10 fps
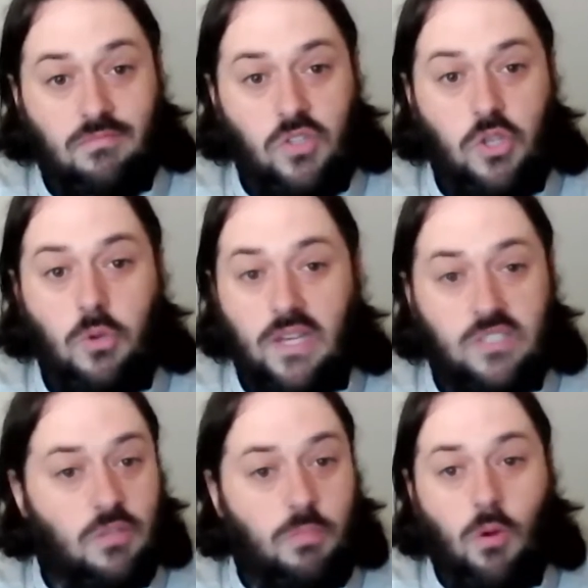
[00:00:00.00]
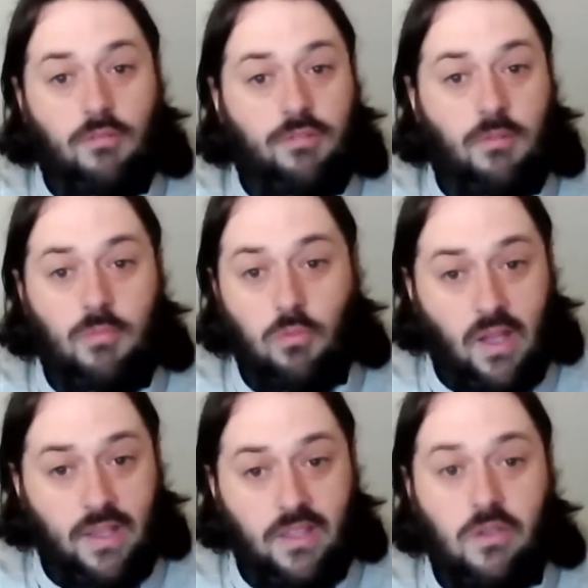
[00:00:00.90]
You get support from the
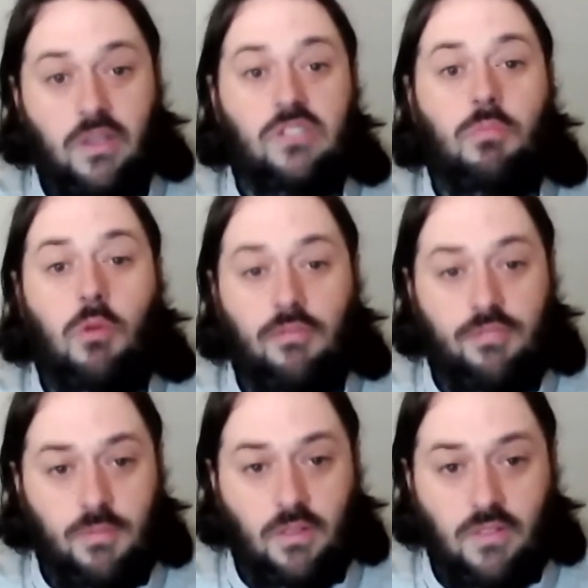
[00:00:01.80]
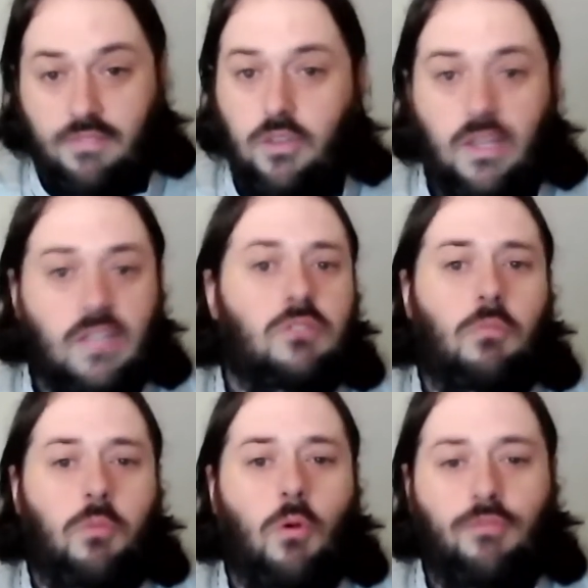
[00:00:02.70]
right, you get support from the left, you get
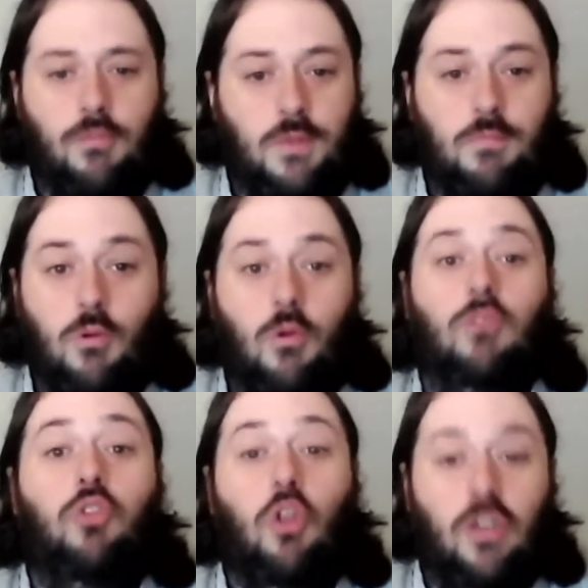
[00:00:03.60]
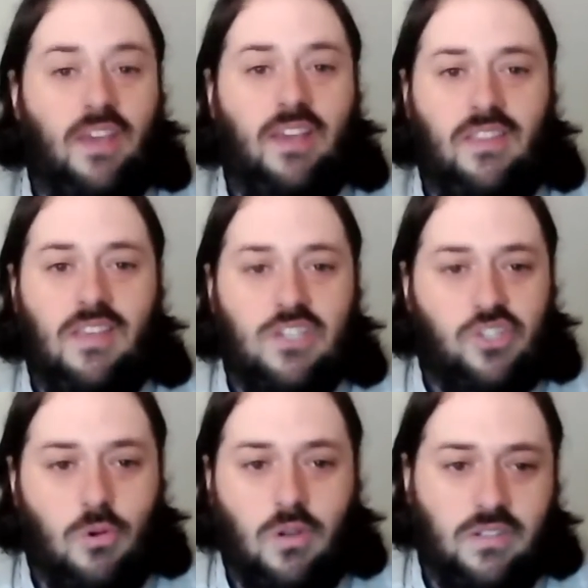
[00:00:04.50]
support for people who are looking at the
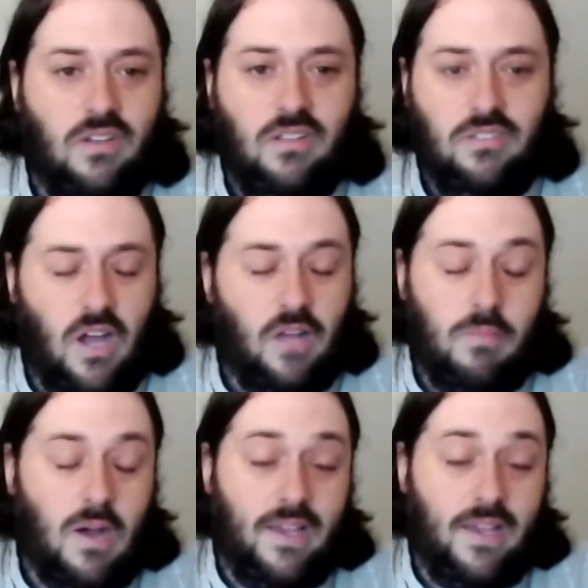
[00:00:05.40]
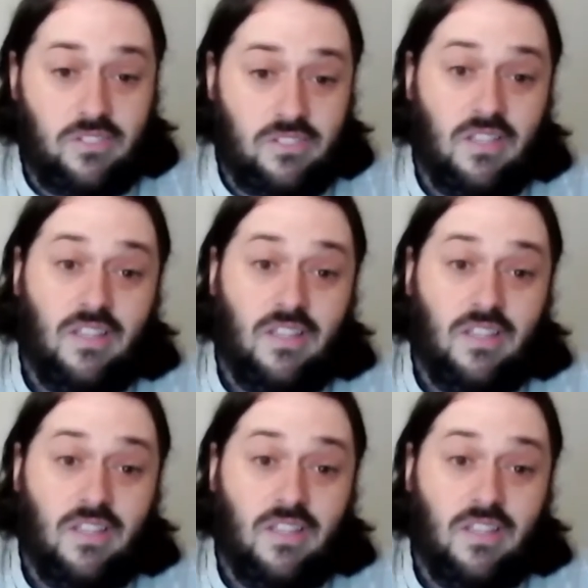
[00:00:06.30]
issue on unbiased